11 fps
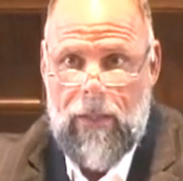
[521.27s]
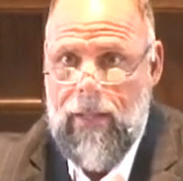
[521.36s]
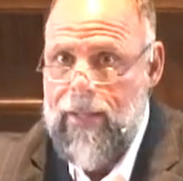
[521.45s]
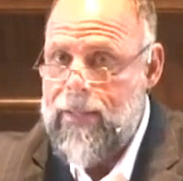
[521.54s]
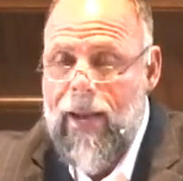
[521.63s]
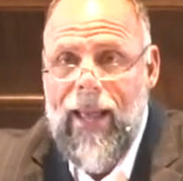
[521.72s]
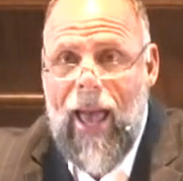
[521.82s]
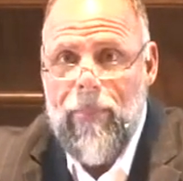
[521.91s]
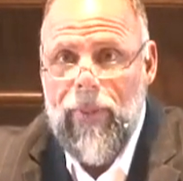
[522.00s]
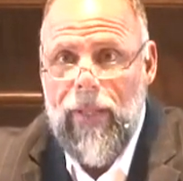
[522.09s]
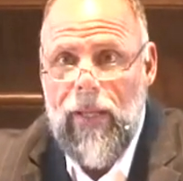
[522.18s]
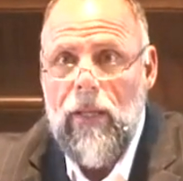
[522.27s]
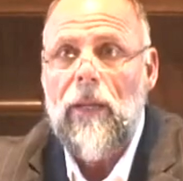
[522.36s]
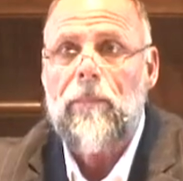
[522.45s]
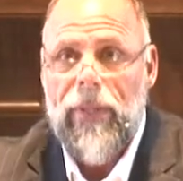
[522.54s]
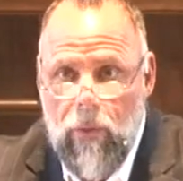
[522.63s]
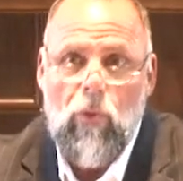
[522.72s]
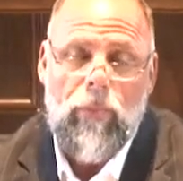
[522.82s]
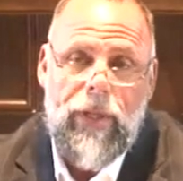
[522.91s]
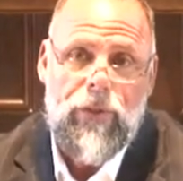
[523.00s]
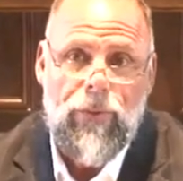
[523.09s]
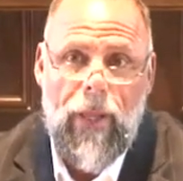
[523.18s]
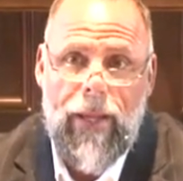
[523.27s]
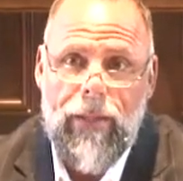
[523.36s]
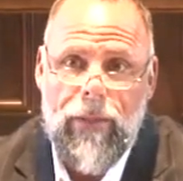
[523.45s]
and not happily, but it will be too late.